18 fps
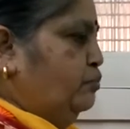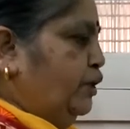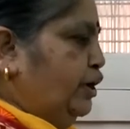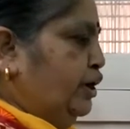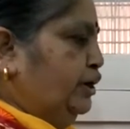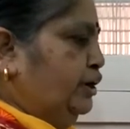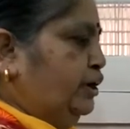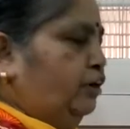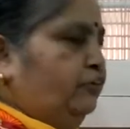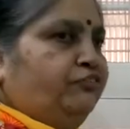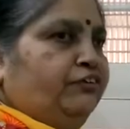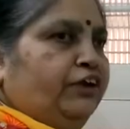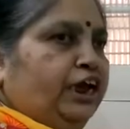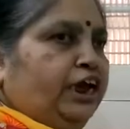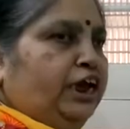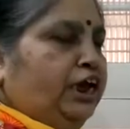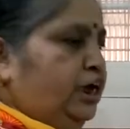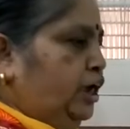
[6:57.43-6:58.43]
part of
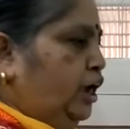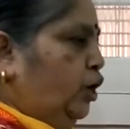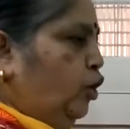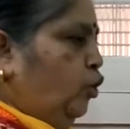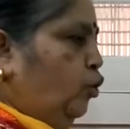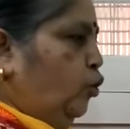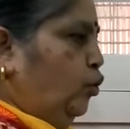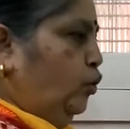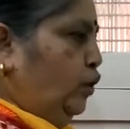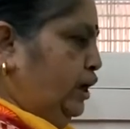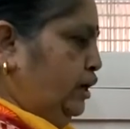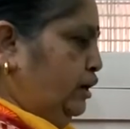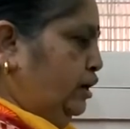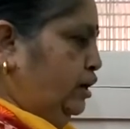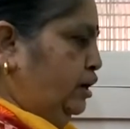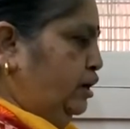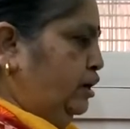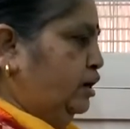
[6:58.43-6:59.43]
a whole